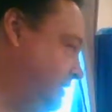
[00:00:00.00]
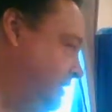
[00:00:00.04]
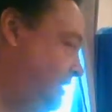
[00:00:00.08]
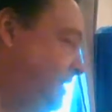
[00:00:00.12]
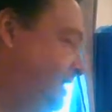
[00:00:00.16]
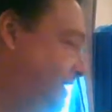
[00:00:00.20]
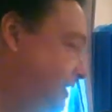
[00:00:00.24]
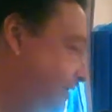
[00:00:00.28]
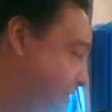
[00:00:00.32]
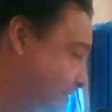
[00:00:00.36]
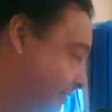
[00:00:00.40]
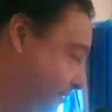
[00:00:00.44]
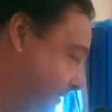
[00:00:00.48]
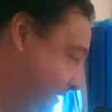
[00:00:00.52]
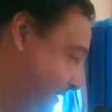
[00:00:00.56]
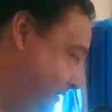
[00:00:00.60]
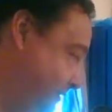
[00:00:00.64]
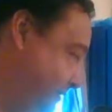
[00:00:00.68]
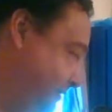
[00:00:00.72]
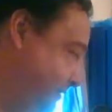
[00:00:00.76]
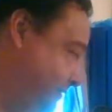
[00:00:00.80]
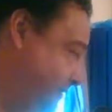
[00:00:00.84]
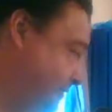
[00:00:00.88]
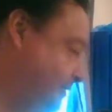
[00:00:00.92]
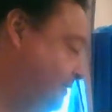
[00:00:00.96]

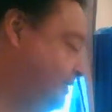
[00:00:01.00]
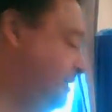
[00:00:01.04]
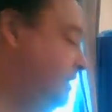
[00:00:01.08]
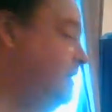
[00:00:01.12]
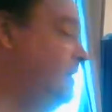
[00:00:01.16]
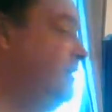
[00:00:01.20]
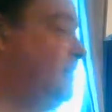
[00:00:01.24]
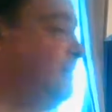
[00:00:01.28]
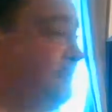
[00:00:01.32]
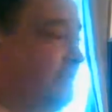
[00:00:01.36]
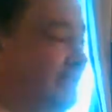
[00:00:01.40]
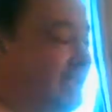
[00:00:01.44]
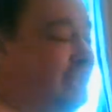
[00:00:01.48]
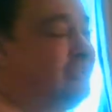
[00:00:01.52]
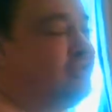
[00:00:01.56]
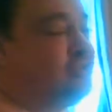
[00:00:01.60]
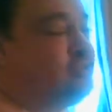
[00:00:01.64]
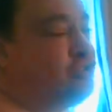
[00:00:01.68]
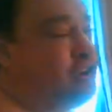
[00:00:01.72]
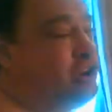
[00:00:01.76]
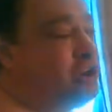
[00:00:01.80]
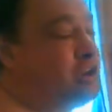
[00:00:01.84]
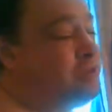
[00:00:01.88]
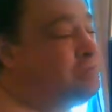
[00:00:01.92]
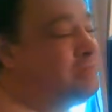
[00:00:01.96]
Either. That's
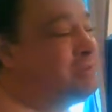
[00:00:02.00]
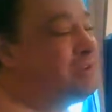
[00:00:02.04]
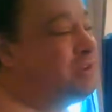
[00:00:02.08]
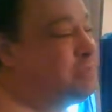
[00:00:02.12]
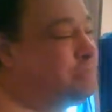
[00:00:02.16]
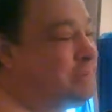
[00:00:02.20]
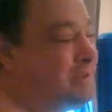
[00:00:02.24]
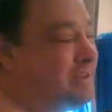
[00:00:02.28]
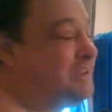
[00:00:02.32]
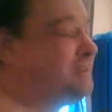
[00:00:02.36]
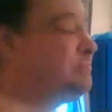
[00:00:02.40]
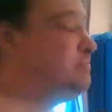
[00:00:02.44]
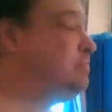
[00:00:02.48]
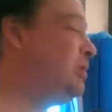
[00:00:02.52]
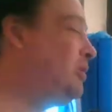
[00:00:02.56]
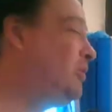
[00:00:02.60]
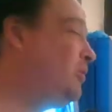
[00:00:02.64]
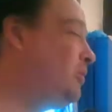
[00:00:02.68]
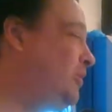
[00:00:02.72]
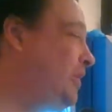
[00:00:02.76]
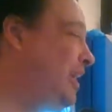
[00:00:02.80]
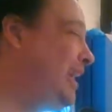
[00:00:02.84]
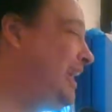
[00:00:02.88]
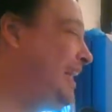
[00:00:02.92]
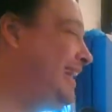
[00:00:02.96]
freedom of speech
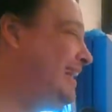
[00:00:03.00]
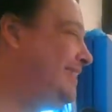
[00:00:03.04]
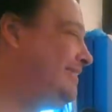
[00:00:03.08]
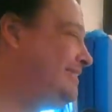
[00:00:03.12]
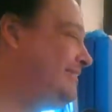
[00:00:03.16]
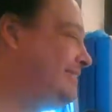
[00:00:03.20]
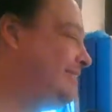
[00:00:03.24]
both ways.